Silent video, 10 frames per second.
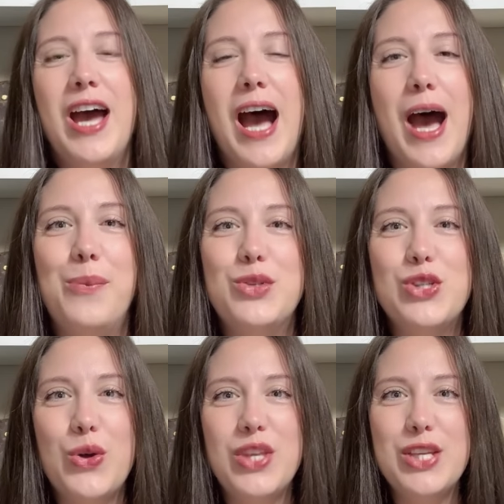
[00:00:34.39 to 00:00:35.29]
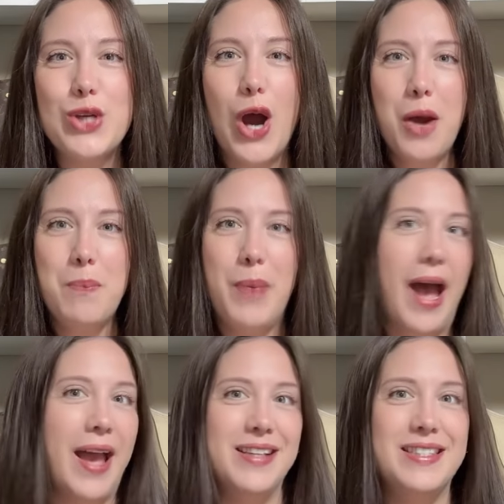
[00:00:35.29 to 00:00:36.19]
Um, so these are
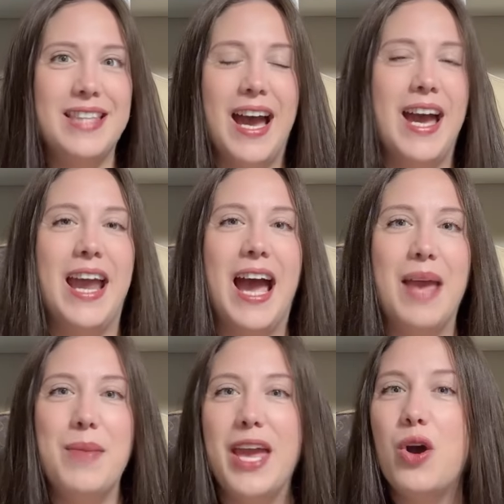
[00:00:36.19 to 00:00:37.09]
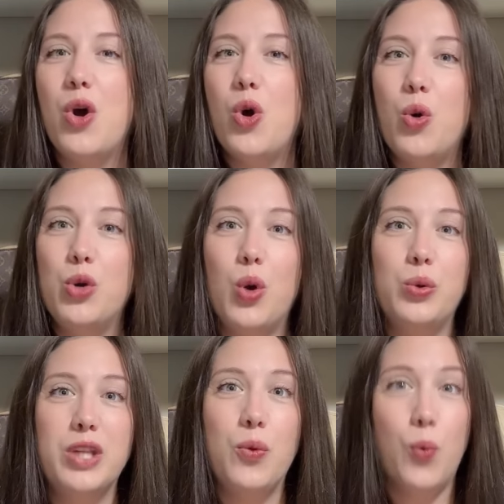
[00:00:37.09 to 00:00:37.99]
bags that I may own
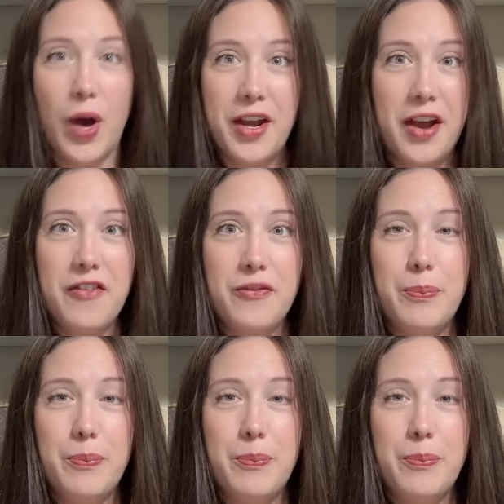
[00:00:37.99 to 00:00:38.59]
only one of,